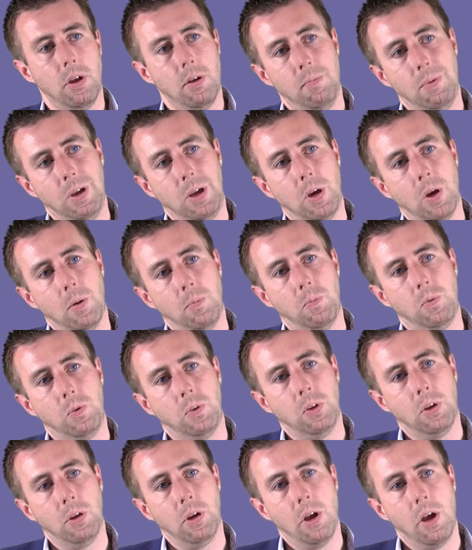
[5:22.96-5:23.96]

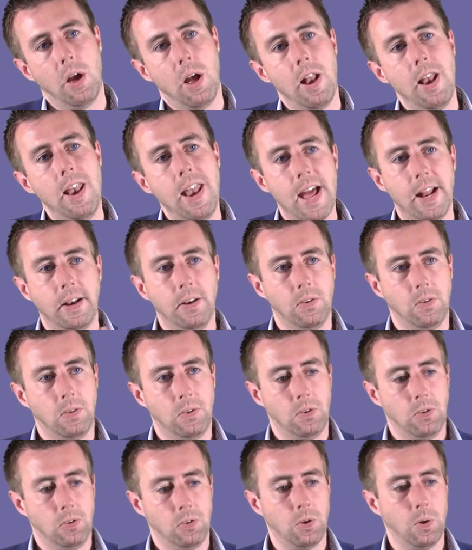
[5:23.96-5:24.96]
becomes a
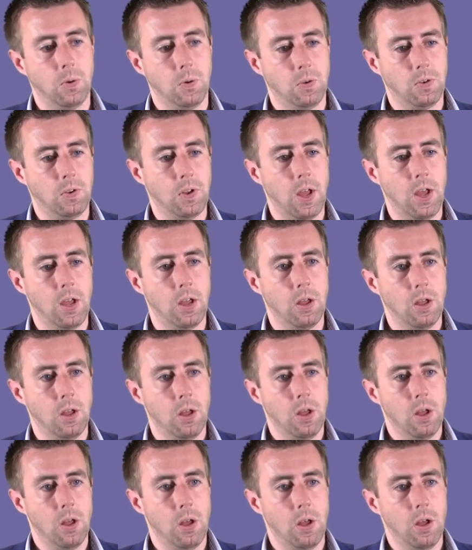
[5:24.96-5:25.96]
lens, so to say,
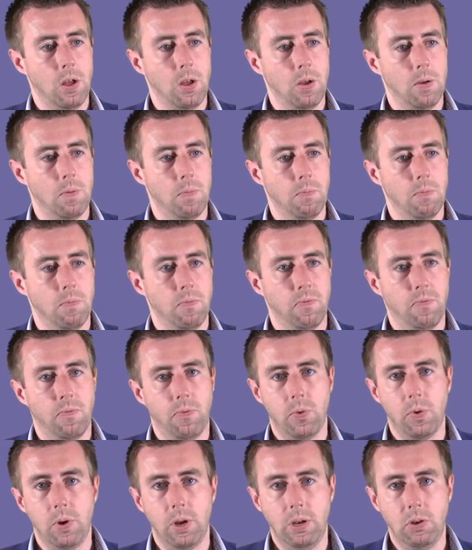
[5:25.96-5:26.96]

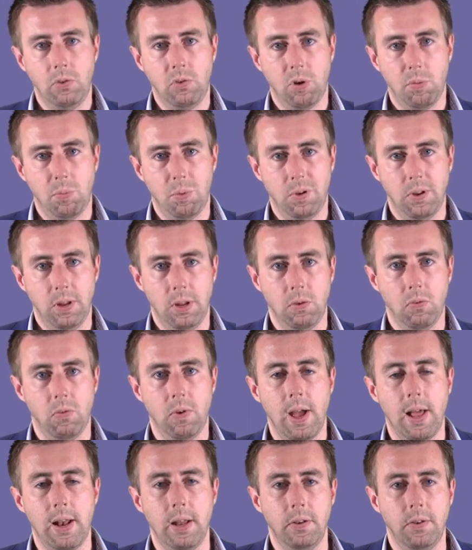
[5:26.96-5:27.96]
for interpreting
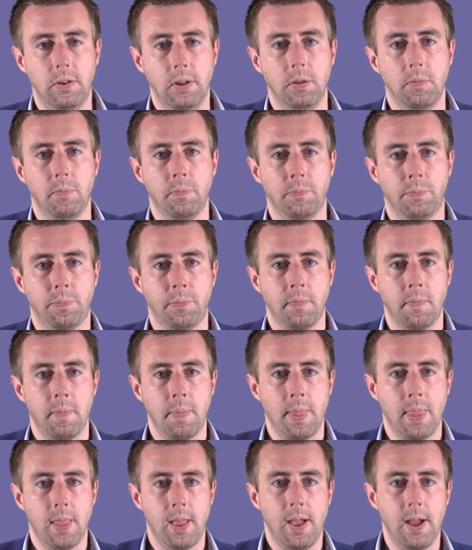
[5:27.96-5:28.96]
reality.
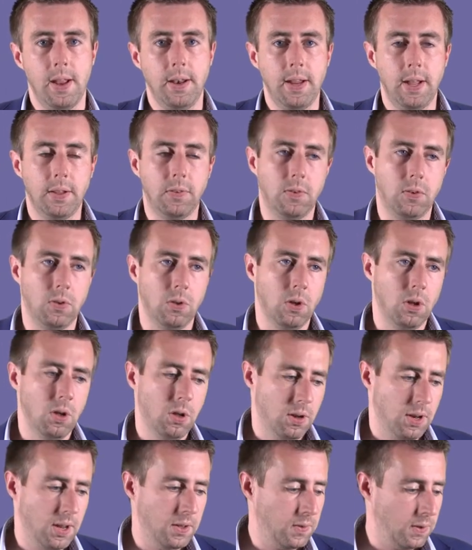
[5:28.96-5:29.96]
And that's
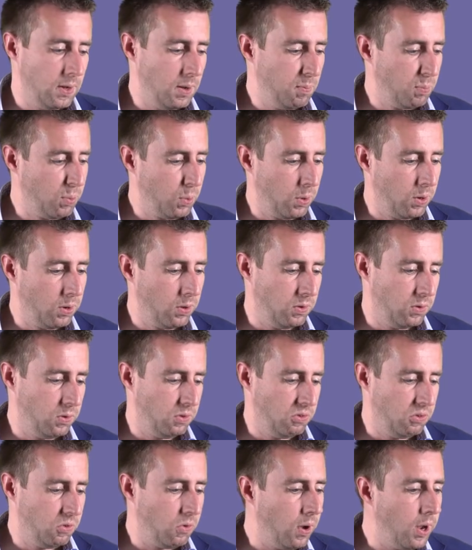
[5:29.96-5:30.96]
an important
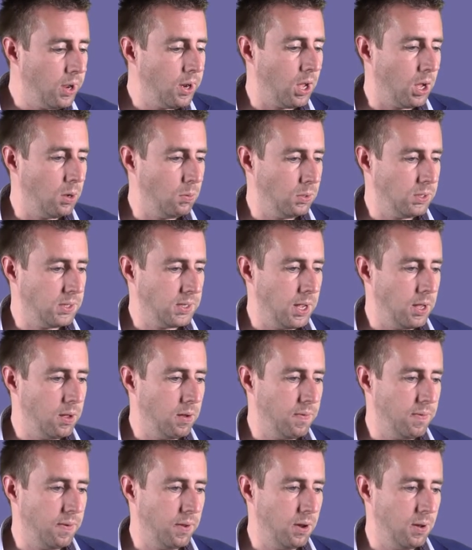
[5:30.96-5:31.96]
trait, I would say,
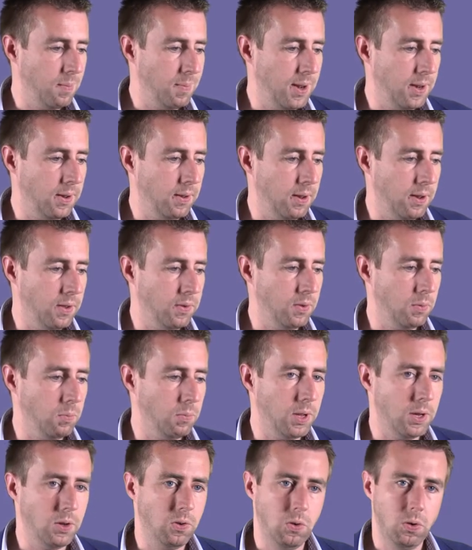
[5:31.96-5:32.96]
of
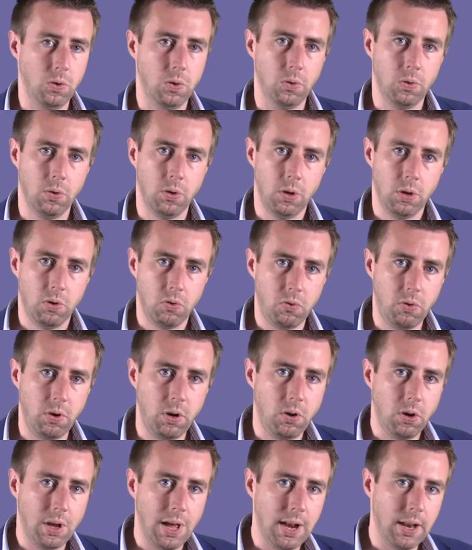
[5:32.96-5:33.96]
fundamentalism, that you
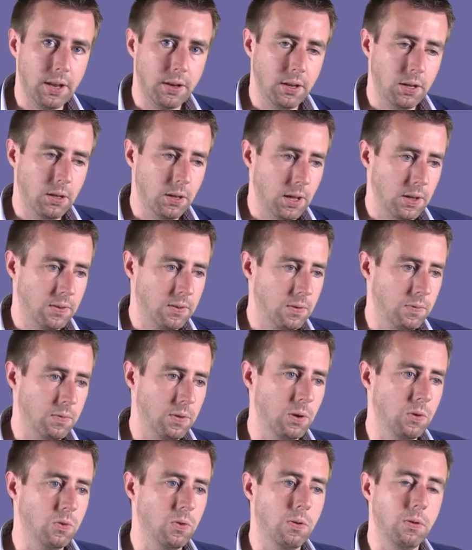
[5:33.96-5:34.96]
treat reality as if
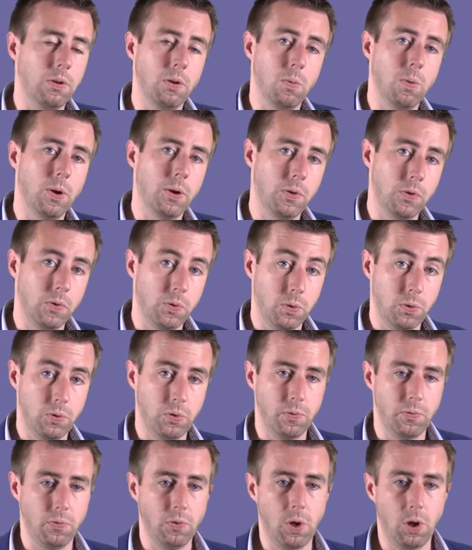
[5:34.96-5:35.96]
there is only one
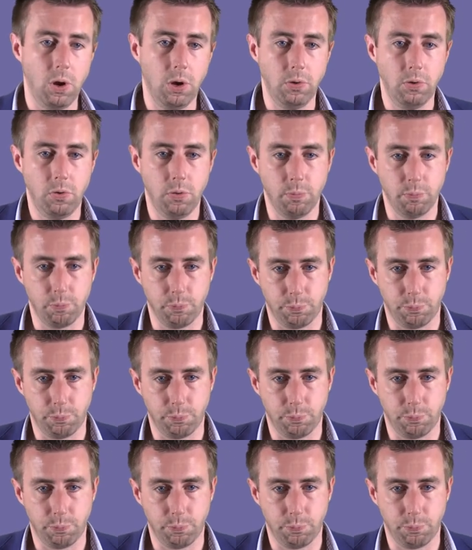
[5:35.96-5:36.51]
source of knowledge.